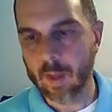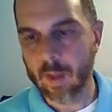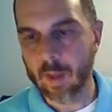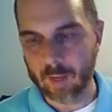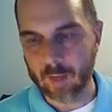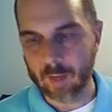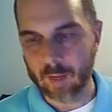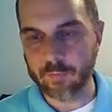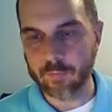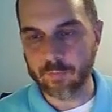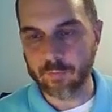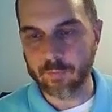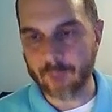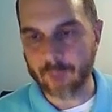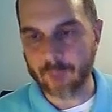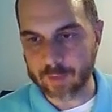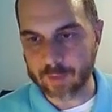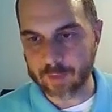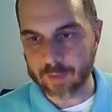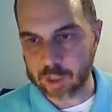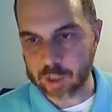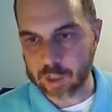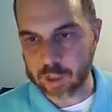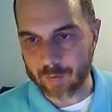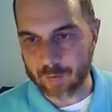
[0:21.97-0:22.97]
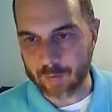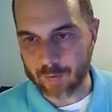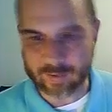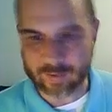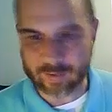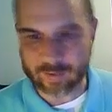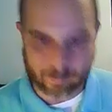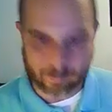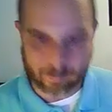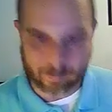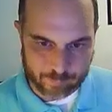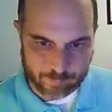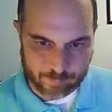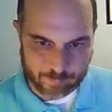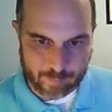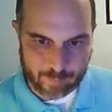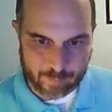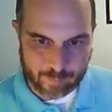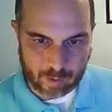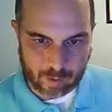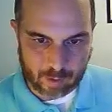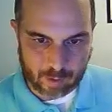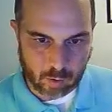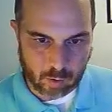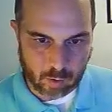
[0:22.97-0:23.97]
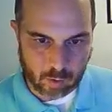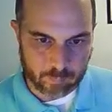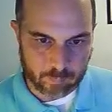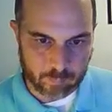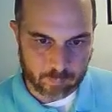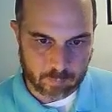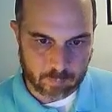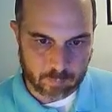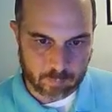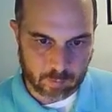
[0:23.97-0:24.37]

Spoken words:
If you find the sheretz bimakom,